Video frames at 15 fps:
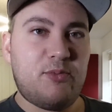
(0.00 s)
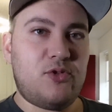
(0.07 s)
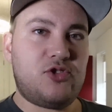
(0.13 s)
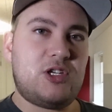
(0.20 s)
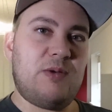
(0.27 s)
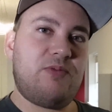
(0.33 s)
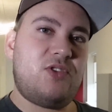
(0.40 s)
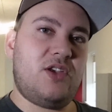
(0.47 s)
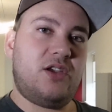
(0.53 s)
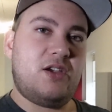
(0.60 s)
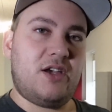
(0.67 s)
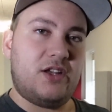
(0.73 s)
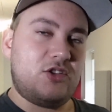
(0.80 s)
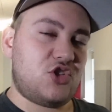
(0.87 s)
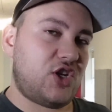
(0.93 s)
or something
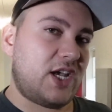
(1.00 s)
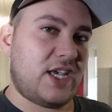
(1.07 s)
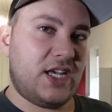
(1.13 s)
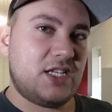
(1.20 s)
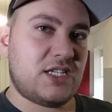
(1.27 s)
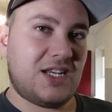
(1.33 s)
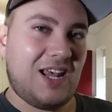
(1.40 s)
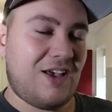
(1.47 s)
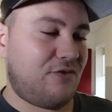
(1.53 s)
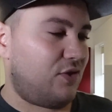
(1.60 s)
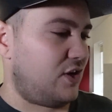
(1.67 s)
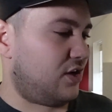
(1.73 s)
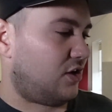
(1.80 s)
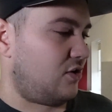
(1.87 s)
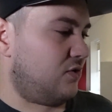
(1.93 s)
and check into that
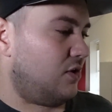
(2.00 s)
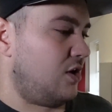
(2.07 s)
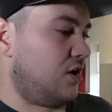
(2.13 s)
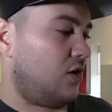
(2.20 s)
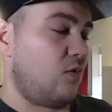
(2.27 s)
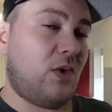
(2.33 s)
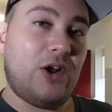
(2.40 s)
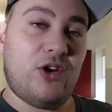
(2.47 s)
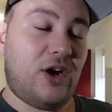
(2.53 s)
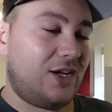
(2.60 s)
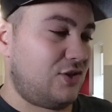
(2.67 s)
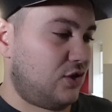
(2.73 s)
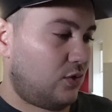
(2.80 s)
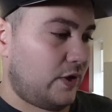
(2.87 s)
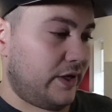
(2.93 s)
video when I
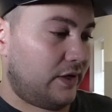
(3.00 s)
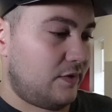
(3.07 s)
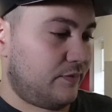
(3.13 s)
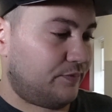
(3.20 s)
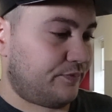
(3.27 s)
do it.